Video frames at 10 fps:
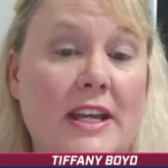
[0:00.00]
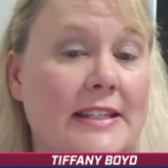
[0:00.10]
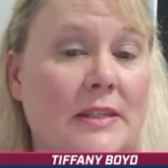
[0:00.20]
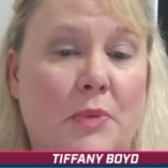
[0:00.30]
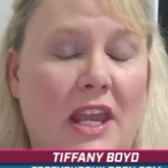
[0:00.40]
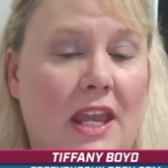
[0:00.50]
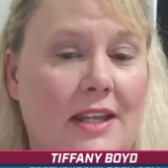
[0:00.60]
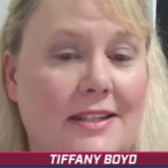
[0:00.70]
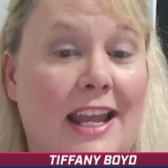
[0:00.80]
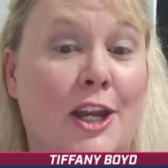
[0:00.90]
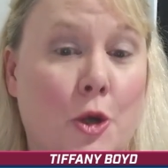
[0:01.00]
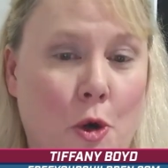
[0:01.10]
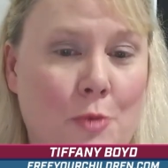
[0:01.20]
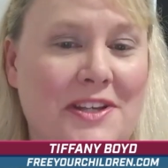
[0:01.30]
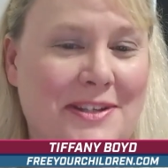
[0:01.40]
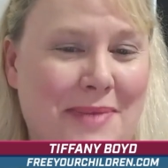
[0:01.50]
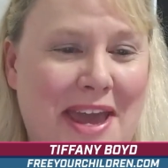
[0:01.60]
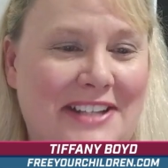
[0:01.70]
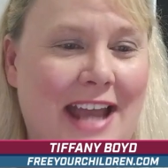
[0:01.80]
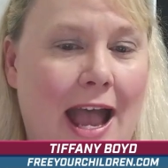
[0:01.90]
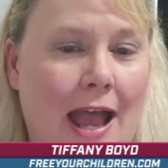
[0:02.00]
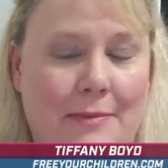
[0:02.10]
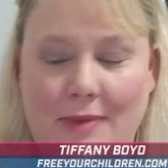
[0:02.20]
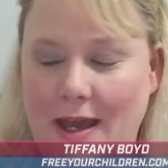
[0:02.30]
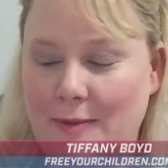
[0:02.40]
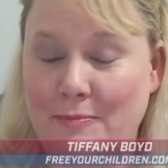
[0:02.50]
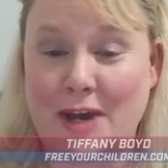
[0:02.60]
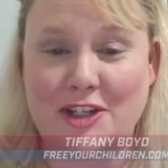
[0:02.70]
We had spent an enormous amount of time,